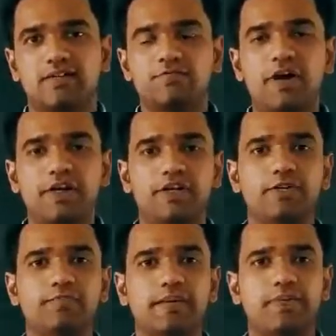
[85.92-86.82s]
what do
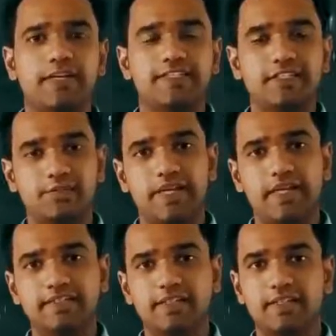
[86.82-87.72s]
you mean by
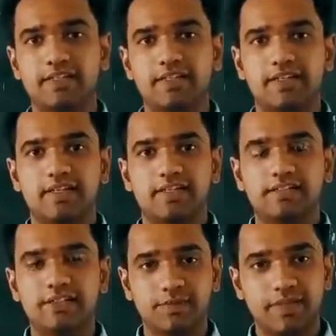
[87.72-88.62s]
germination?
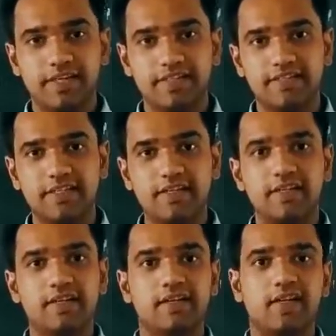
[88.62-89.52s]
Germination
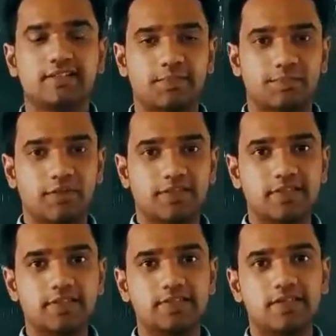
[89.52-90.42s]
is the
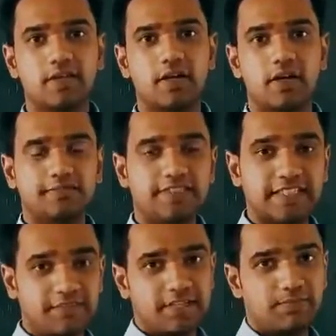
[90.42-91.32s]
process of
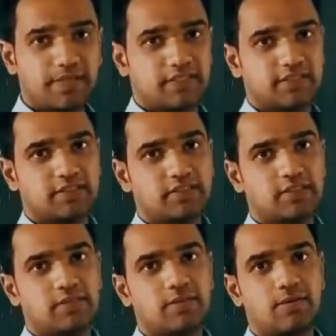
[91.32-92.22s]
development
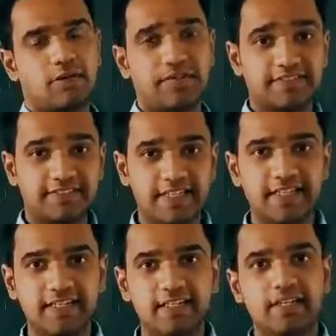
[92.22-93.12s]
of a
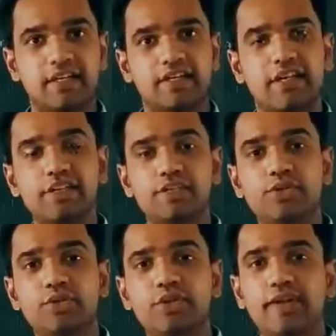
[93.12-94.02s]
seed
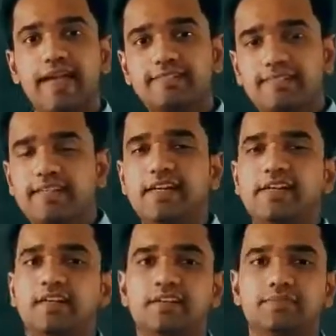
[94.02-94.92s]
into a
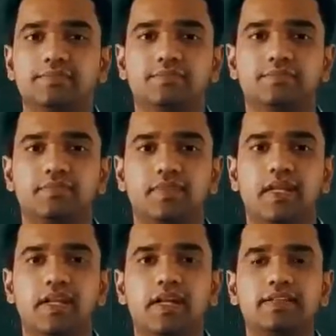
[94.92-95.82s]
seedling.
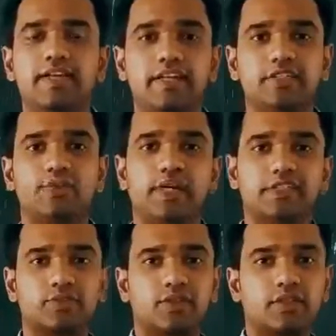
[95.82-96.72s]
That is what
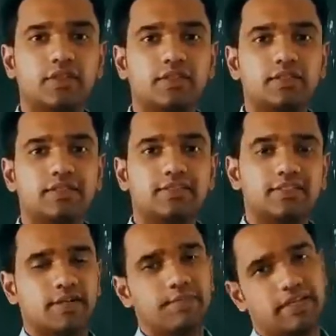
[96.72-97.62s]
is called
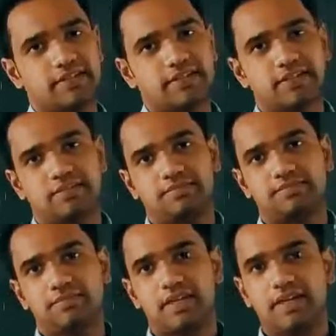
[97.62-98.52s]
germination.
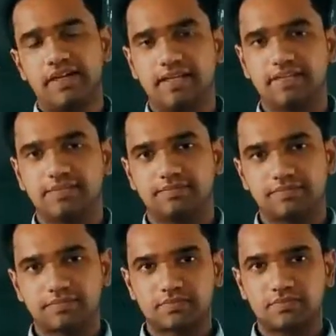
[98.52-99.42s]
Clear?
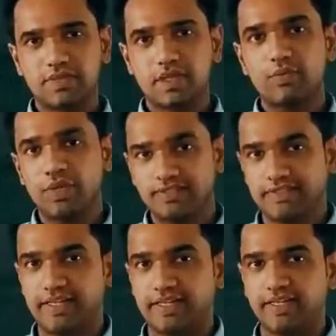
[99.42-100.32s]
Once
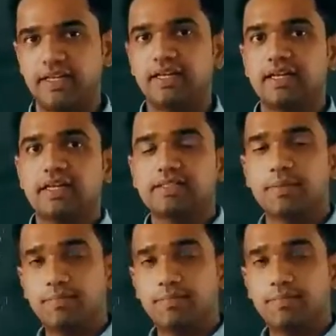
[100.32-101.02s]
again, the